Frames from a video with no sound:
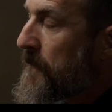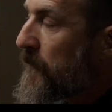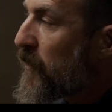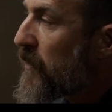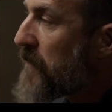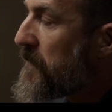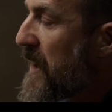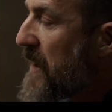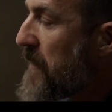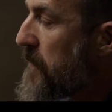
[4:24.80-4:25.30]

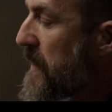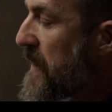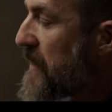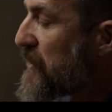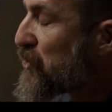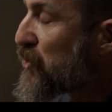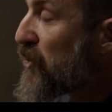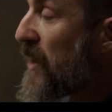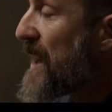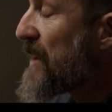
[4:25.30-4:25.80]
or maybe
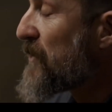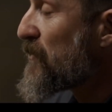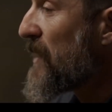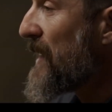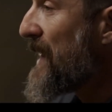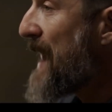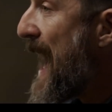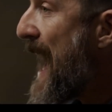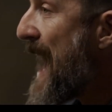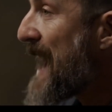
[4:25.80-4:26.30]
try and
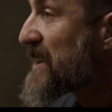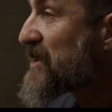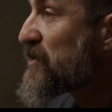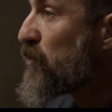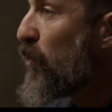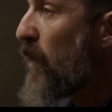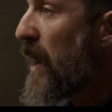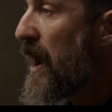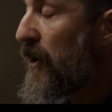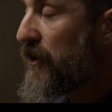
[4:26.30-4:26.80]
relax
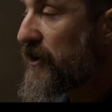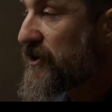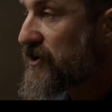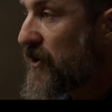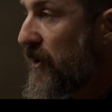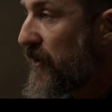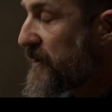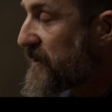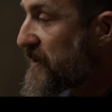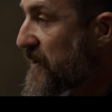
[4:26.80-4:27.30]
while there's
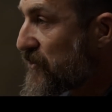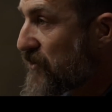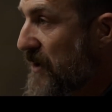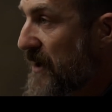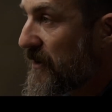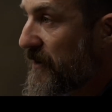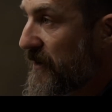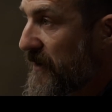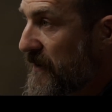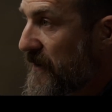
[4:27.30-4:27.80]
all this
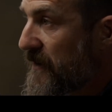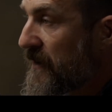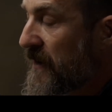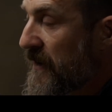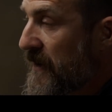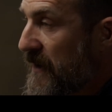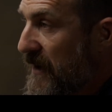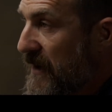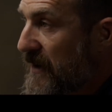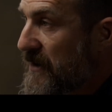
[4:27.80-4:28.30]
adrenaline
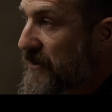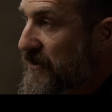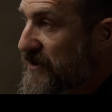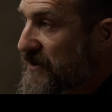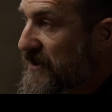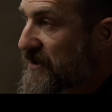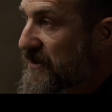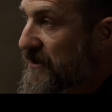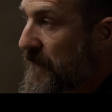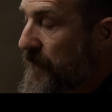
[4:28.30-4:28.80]
in your
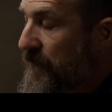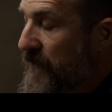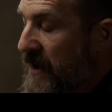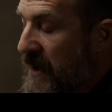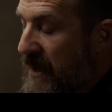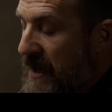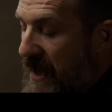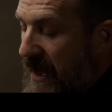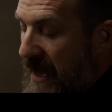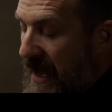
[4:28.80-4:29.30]
system.
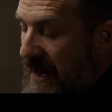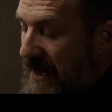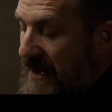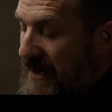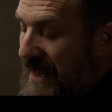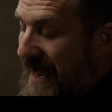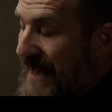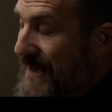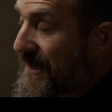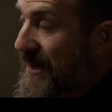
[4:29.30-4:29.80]
And
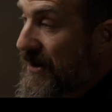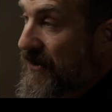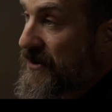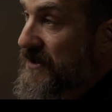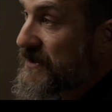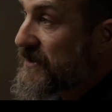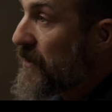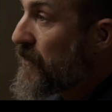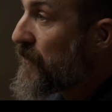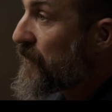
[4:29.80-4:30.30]
that
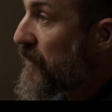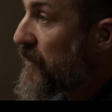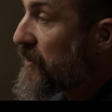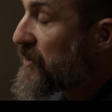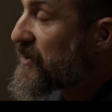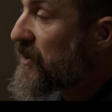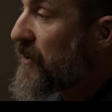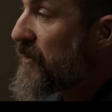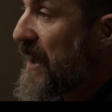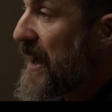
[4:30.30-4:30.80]
carries over
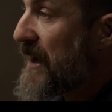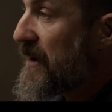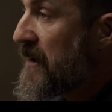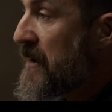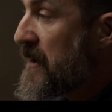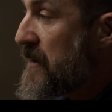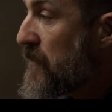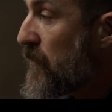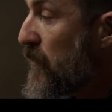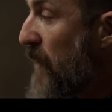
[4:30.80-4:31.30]
so that
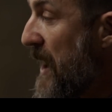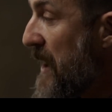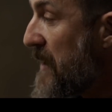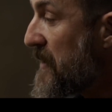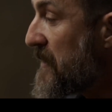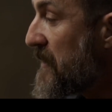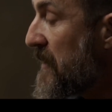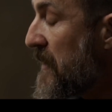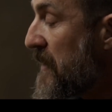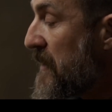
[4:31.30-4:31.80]
when